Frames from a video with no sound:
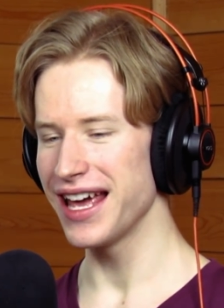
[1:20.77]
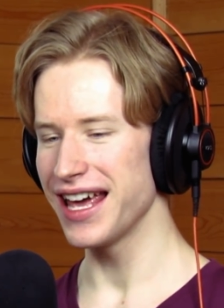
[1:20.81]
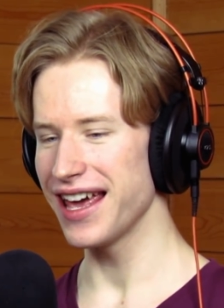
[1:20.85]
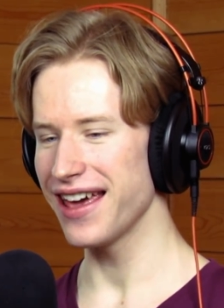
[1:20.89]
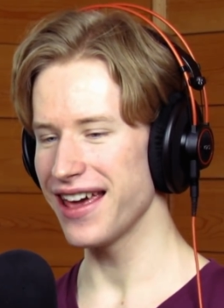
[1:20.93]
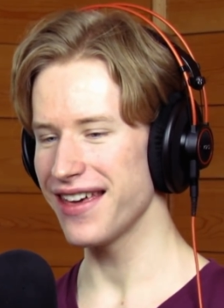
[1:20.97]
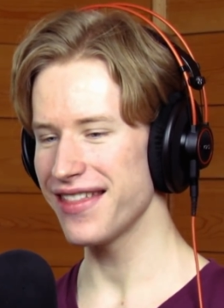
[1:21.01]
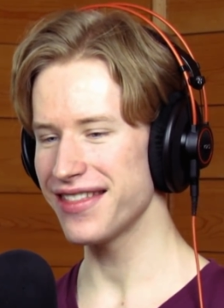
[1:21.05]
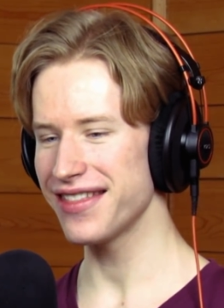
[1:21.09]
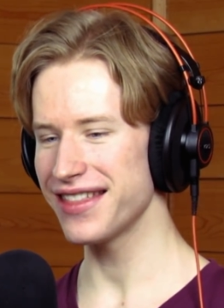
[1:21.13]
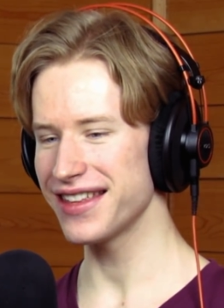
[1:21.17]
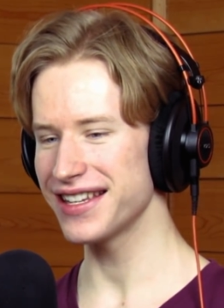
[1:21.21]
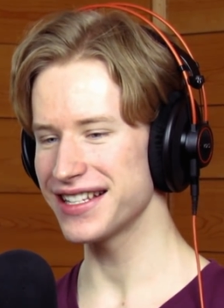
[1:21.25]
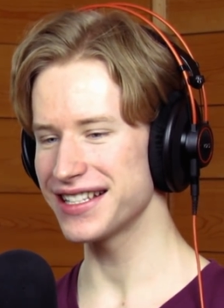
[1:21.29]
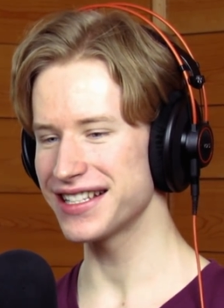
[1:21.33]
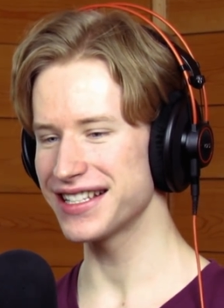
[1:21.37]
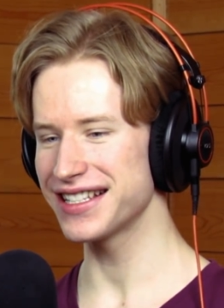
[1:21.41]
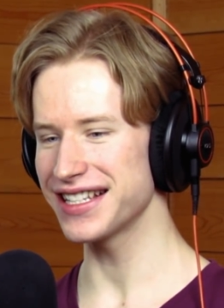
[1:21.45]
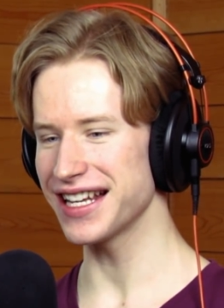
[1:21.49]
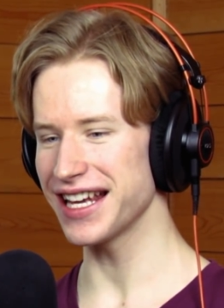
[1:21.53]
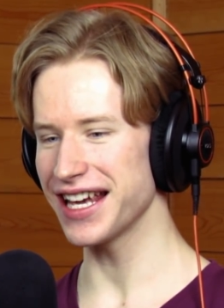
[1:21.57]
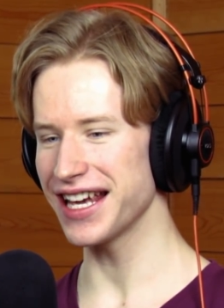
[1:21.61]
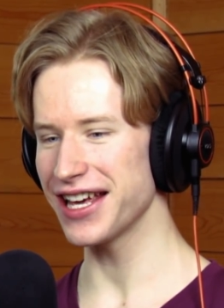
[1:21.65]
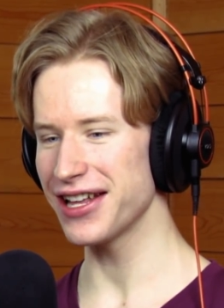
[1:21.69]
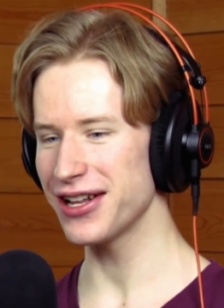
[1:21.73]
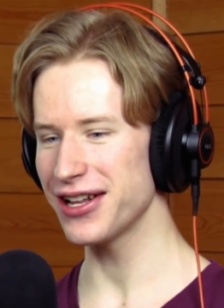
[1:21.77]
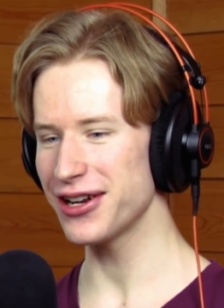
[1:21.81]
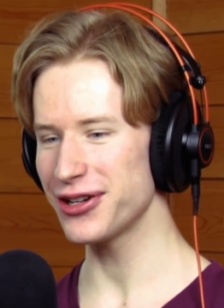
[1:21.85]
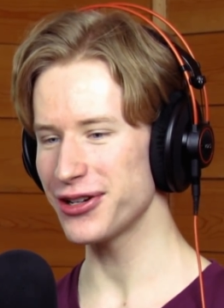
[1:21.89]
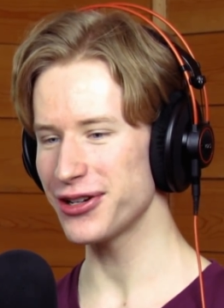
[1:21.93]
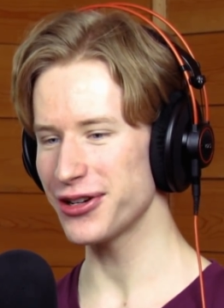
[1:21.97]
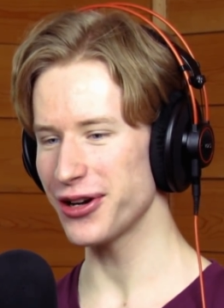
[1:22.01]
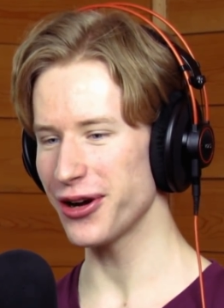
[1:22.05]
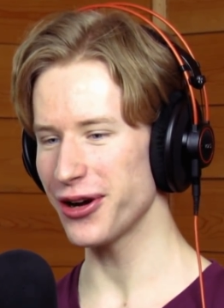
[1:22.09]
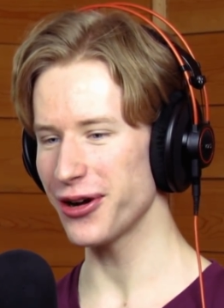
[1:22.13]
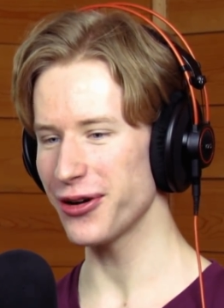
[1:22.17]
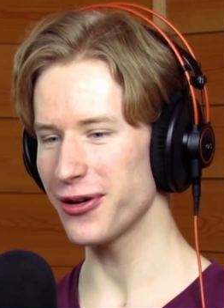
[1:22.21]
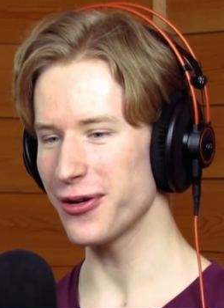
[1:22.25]
And this
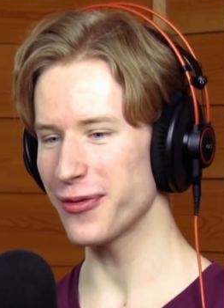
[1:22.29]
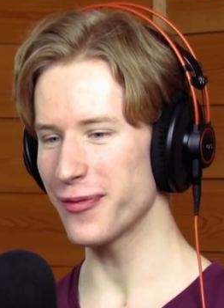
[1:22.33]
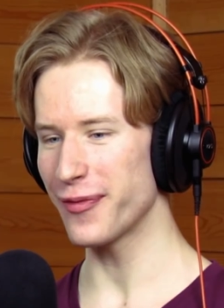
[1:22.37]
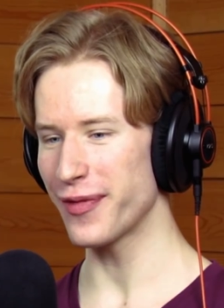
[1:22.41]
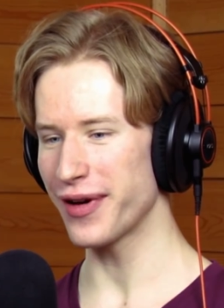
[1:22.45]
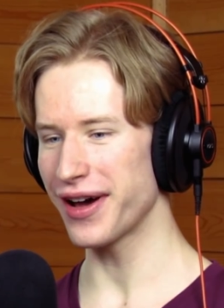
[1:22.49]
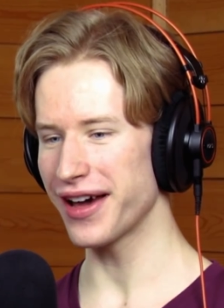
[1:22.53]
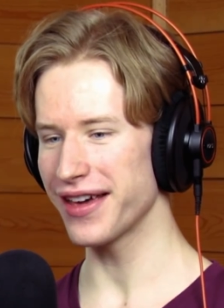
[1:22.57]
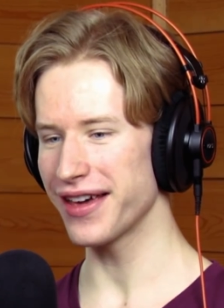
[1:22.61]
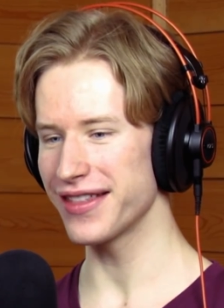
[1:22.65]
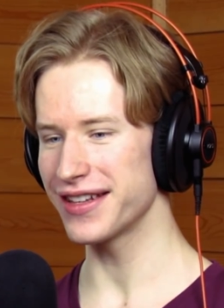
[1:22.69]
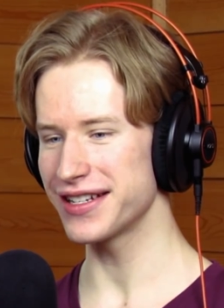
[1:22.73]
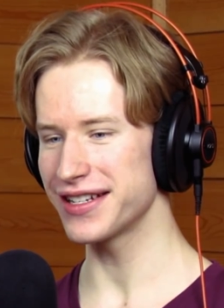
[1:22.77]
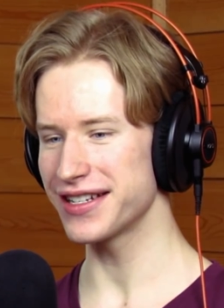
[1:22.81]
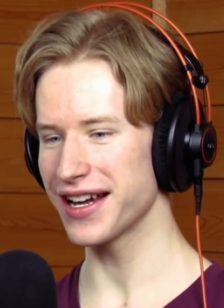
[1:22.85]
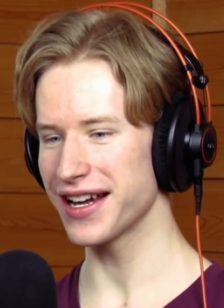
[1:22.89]
intro by the